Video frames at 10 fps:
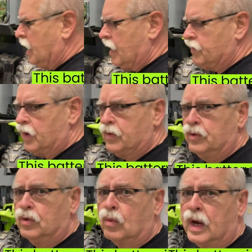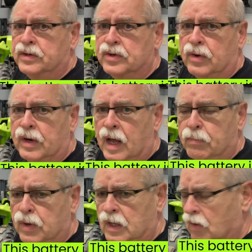I have another Dune Racer, and I
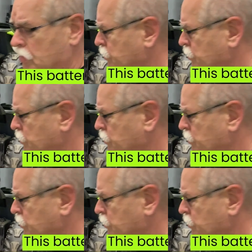put a larger